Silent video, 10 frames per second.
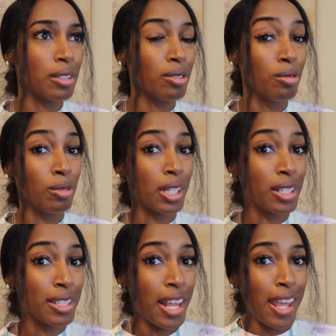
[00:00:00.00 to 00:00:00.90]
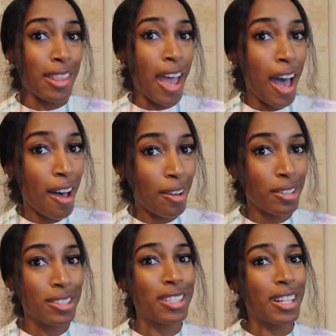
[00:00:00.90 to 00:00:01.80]
you can stay in the
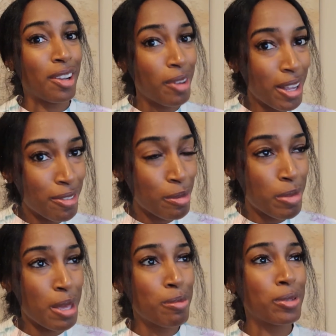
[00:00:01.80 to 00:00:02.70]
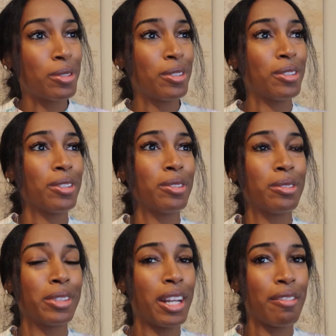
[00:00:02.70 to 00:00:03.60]
house, stay away from people
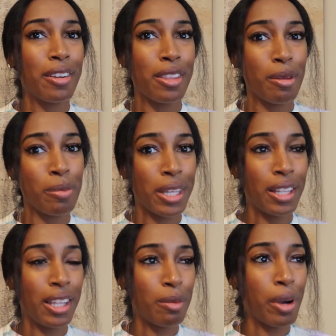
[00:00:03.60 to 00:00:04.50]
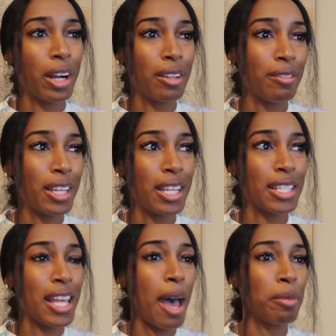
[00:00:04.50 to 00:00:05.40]
whenever the peeling part of it
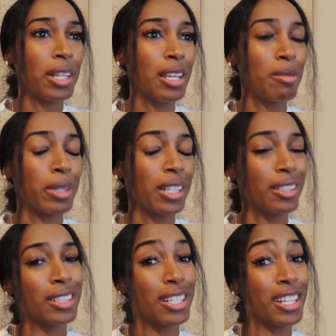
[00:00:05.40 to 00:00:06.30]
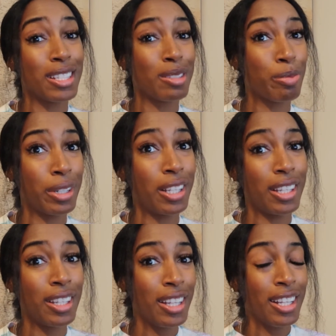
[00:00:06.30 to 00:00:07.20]
is happening, because it is
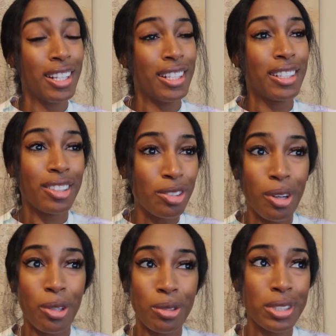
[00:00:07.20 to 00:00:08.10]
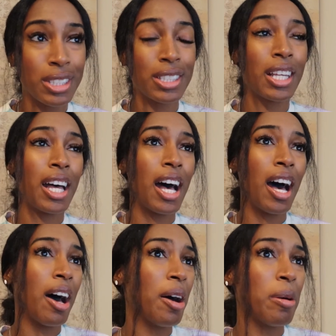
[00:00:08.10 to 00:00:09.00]
pretty gross
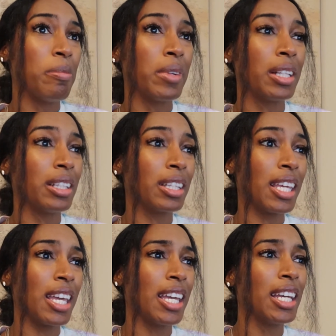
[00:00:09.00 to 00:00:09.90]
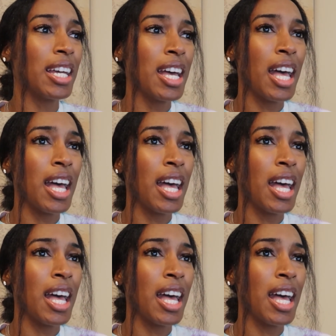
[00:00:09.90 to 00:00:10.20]
looking.